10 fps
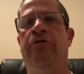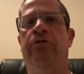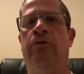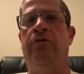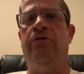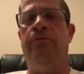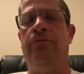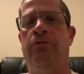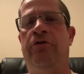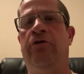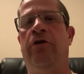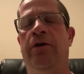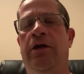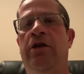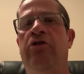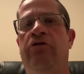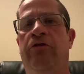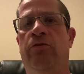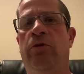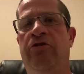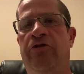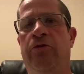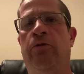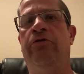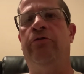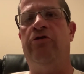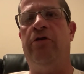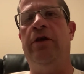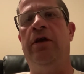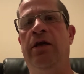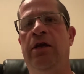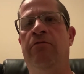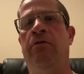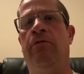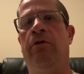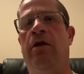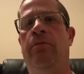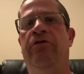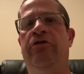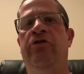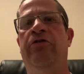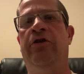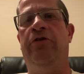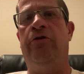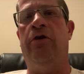source, or sorry, ignition switch source, which I think I can get from the throttle position sensor